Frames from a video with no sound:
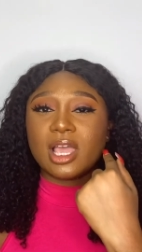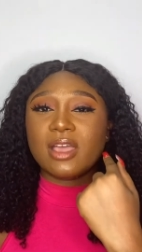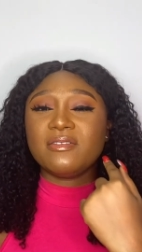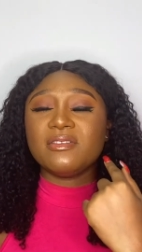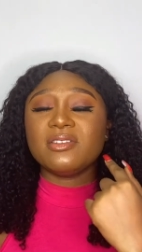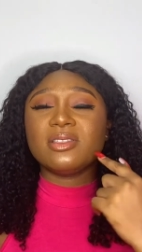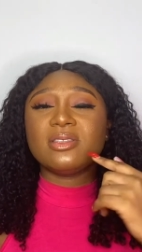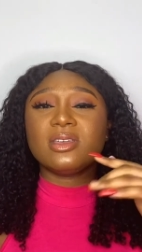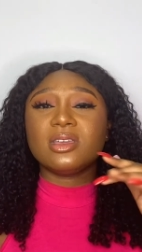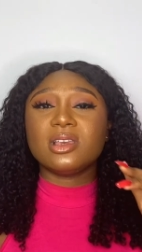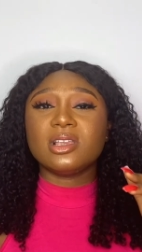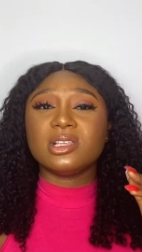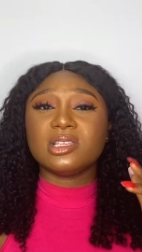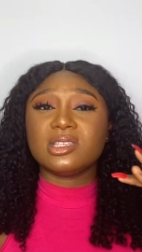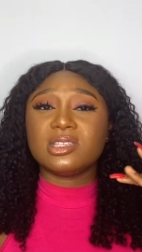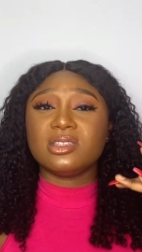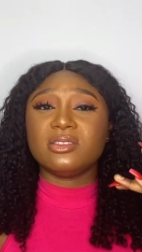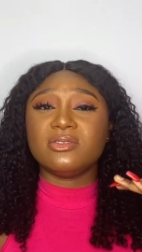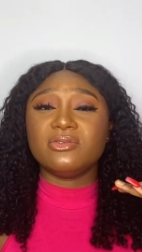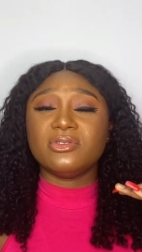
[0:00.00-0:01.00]
Everything
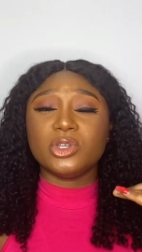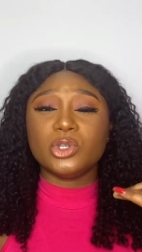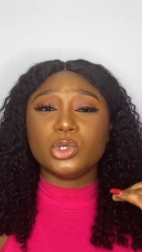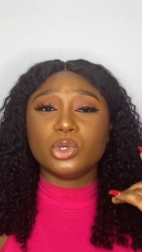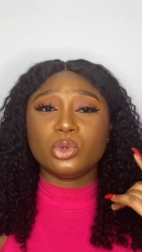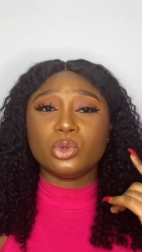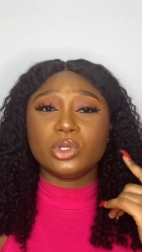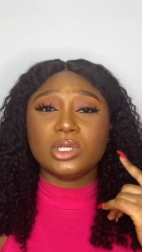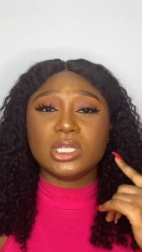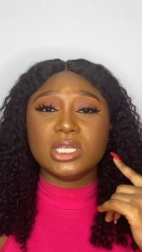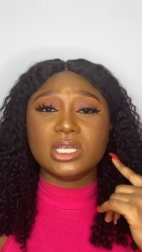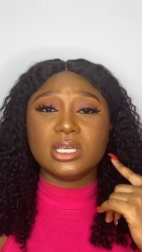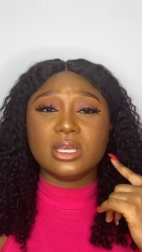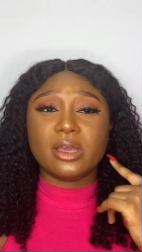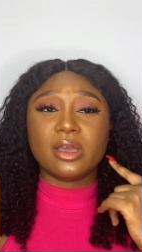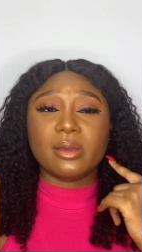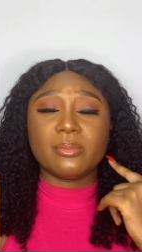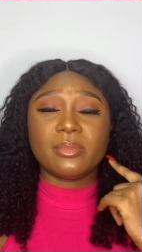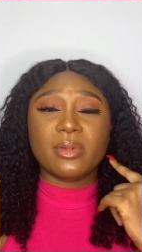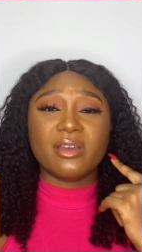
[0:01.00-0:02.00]
is in the video,
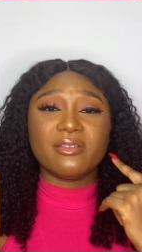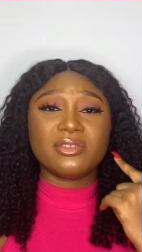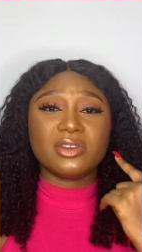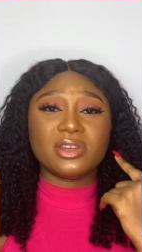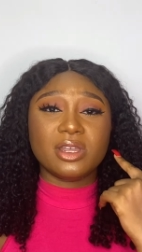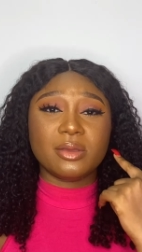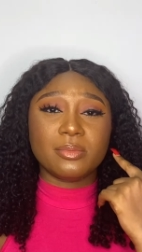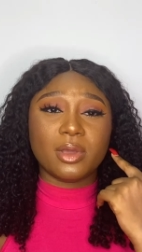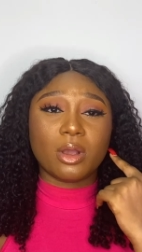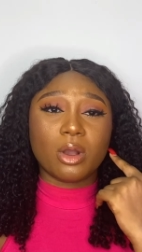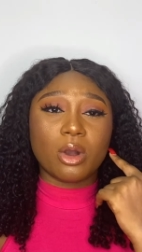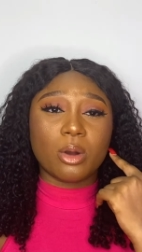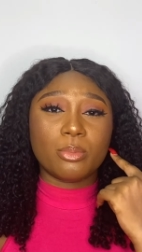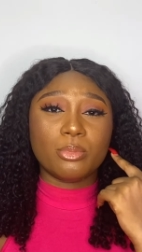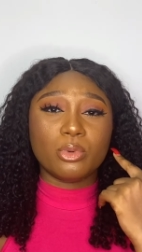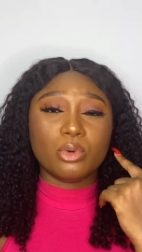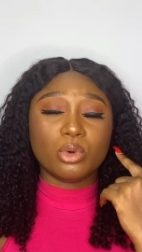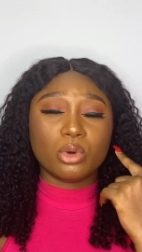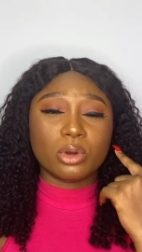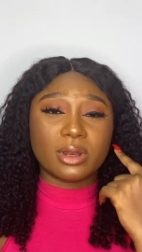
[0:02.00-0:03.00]
the everyday
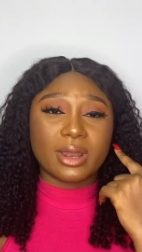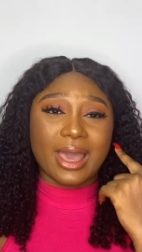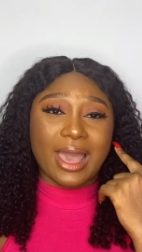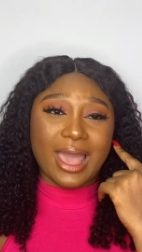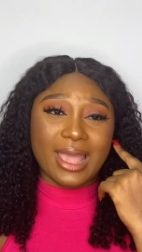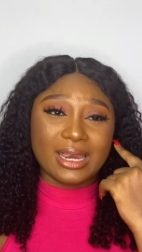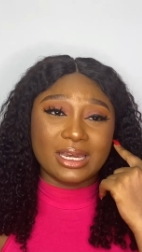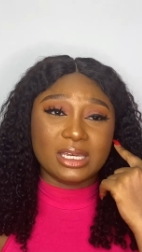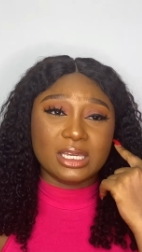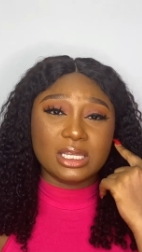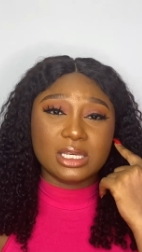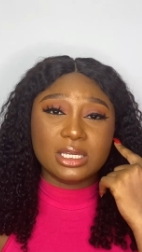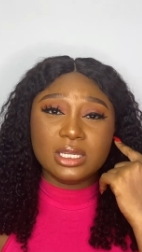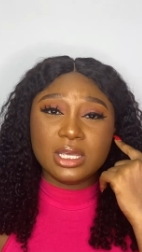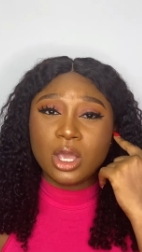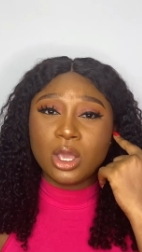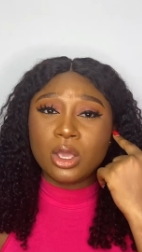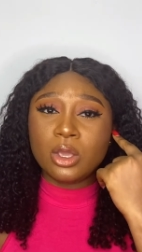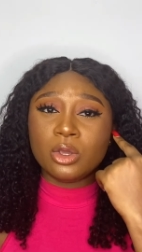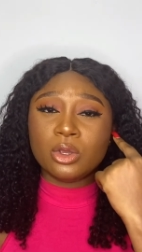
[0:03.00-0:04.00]
makeup look that I did,
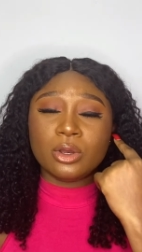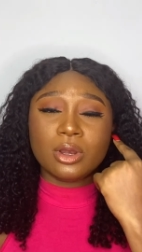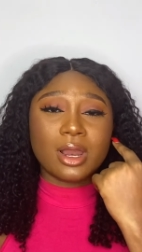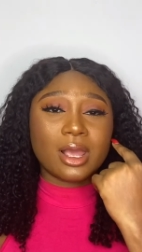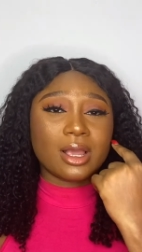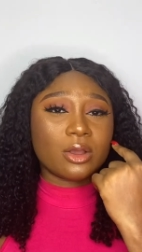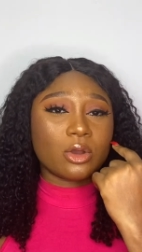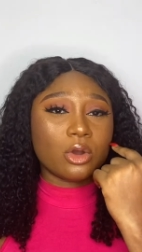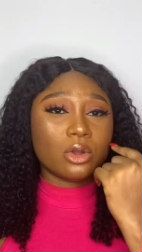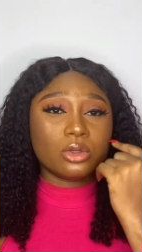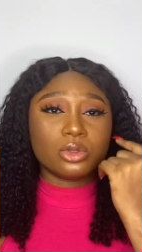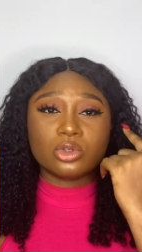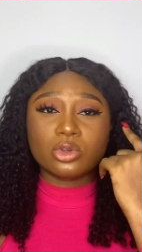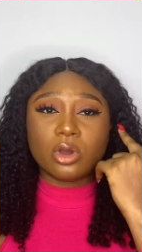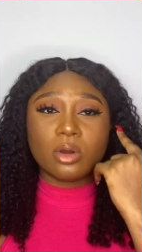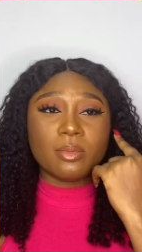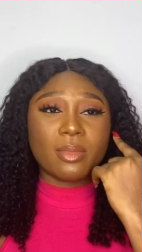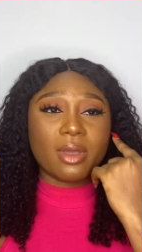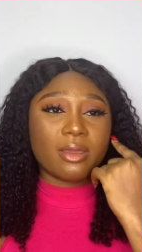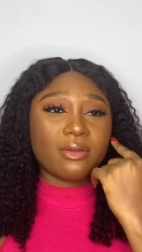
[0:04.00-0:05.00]
like,
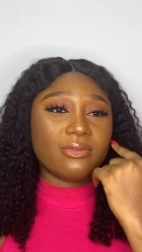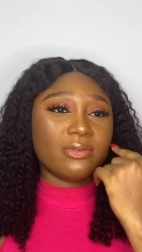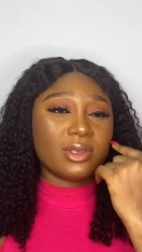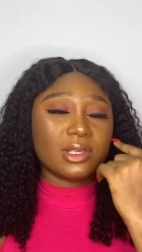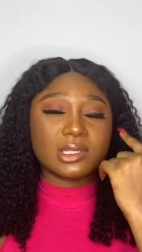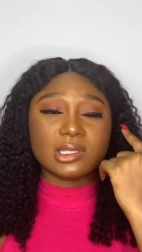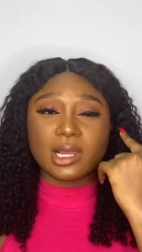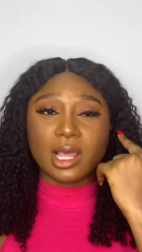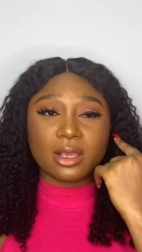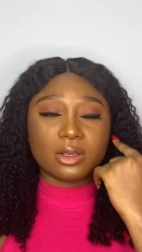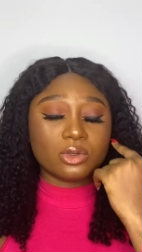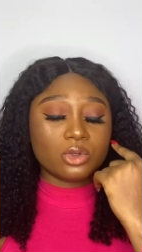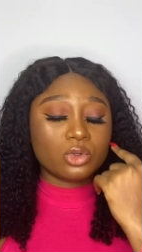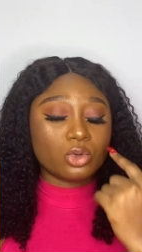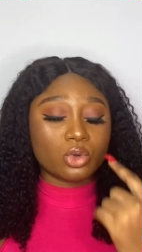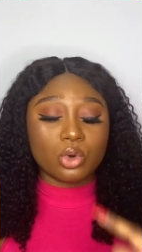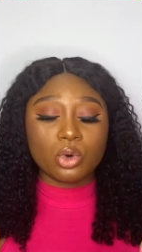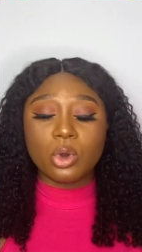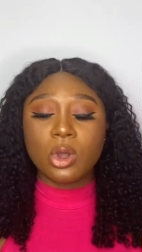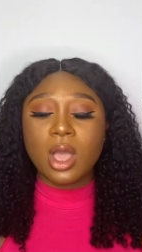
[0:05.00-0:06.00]
contour my face like
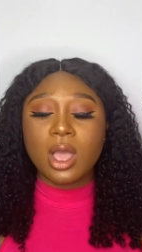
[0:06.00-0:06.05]
so.